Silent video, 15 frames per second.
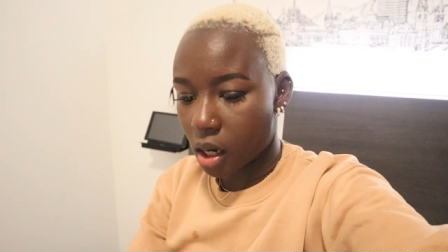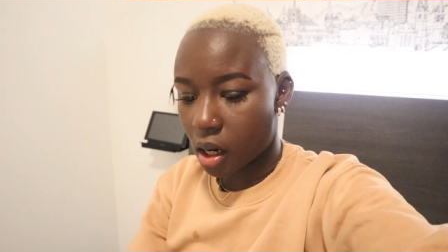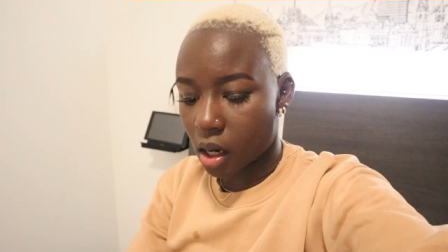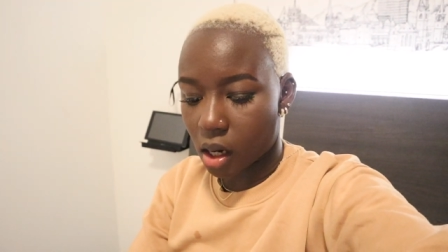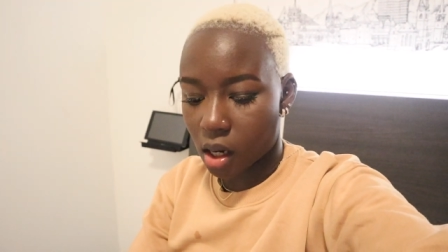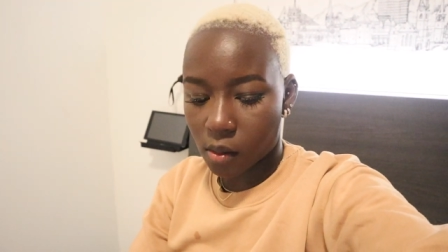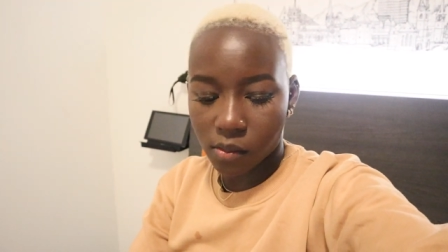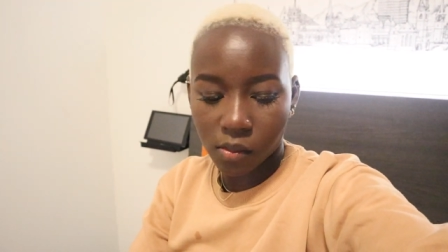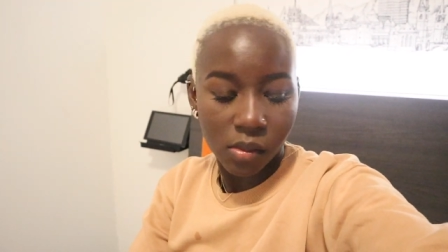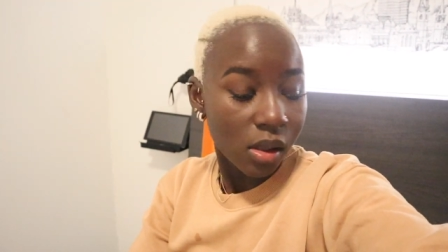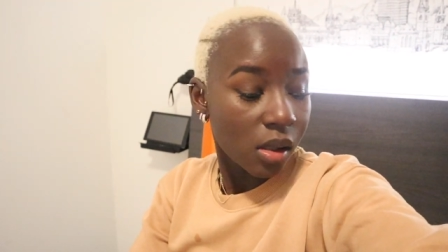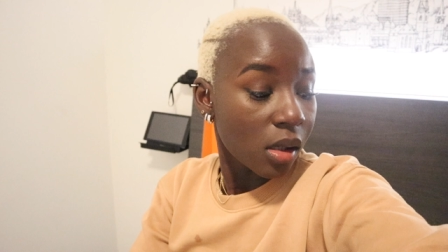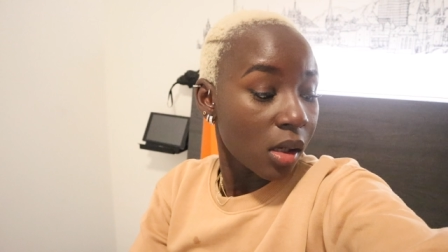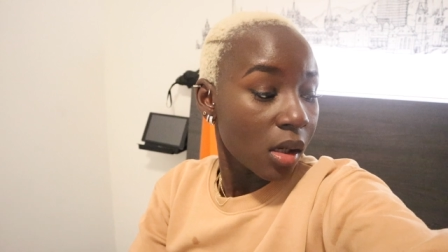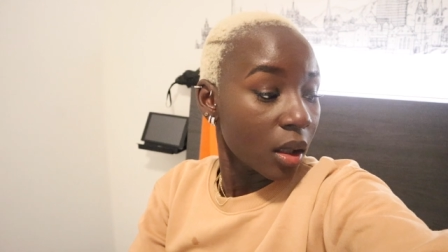Um,
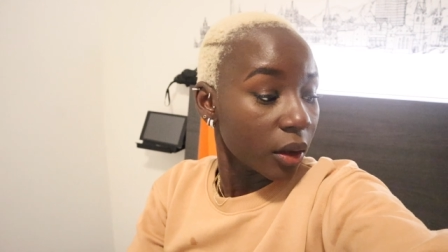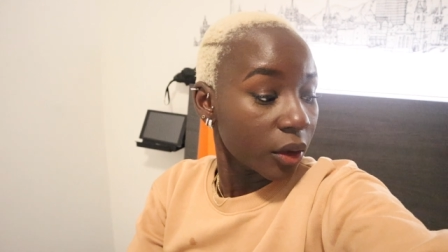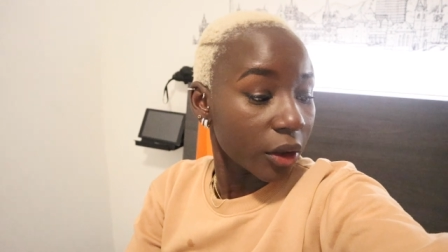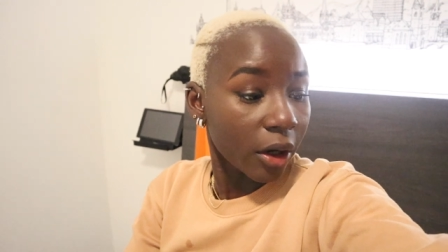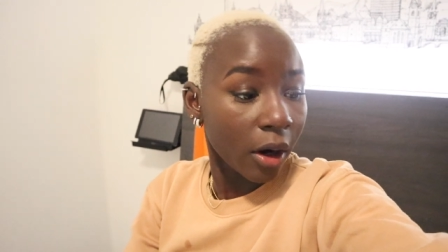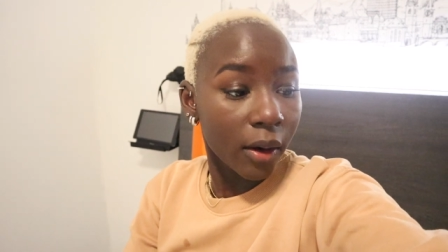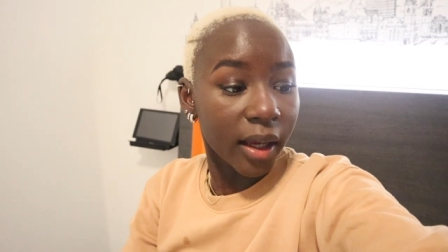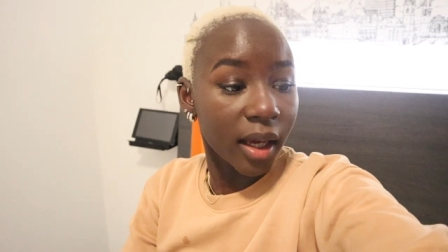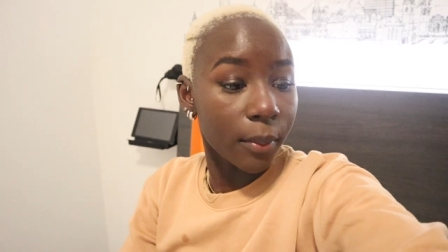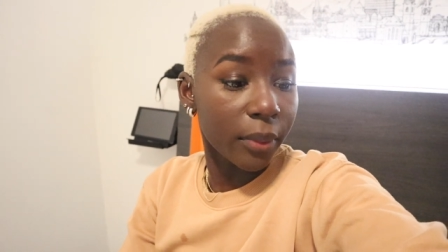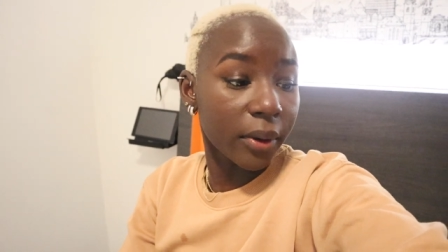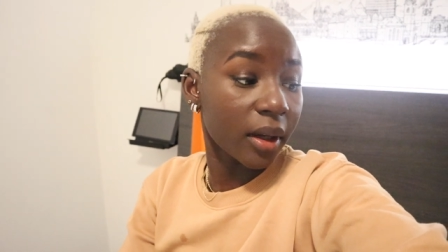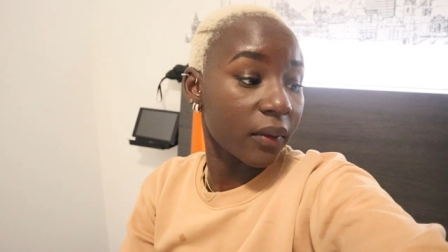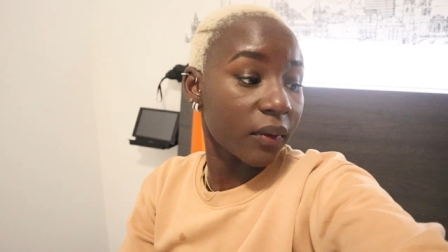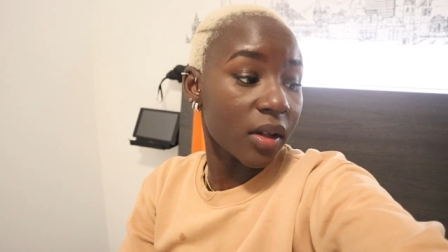your girl can't
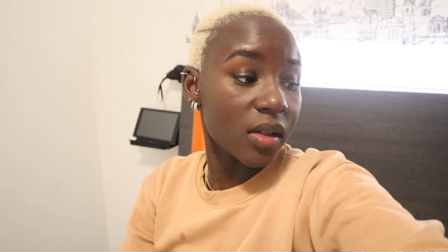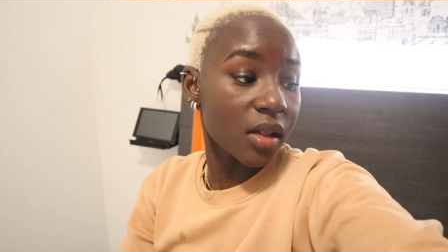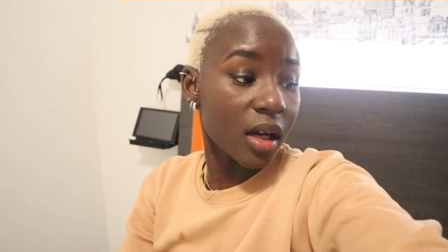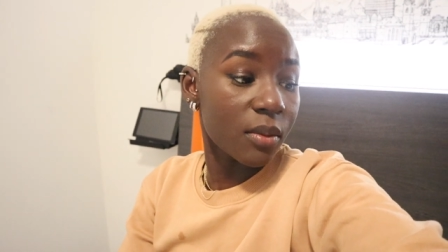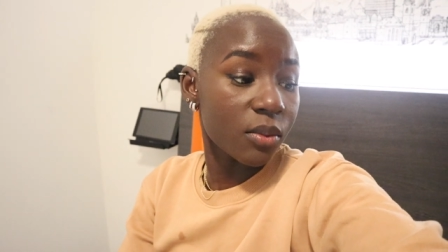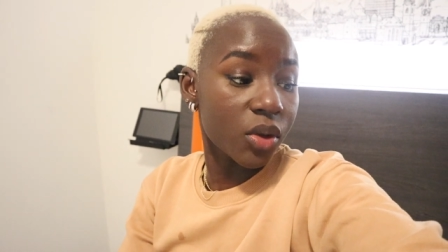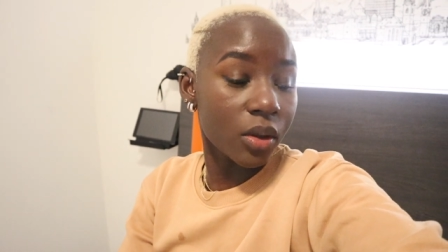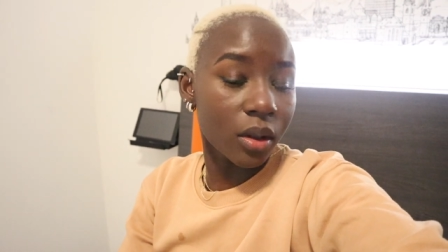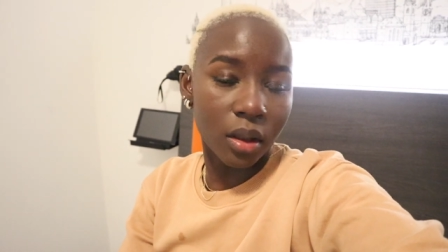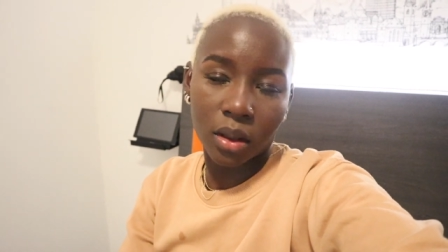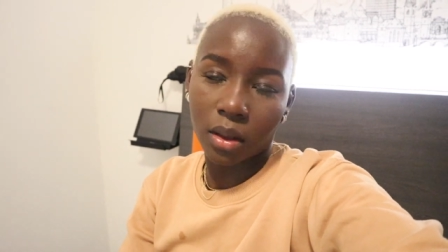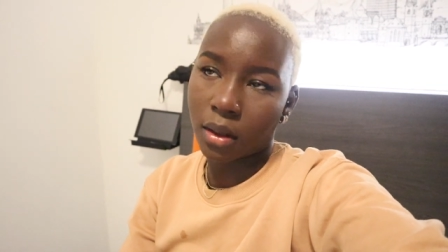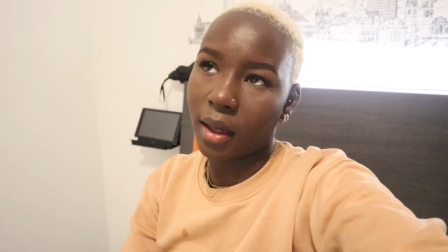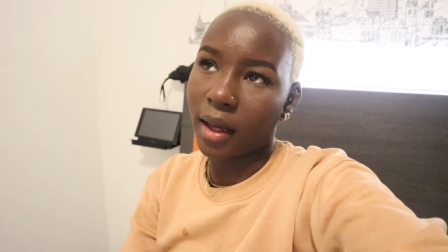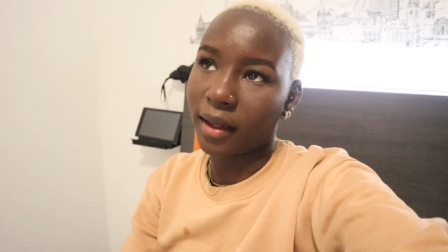breathe because I'm... Ugh.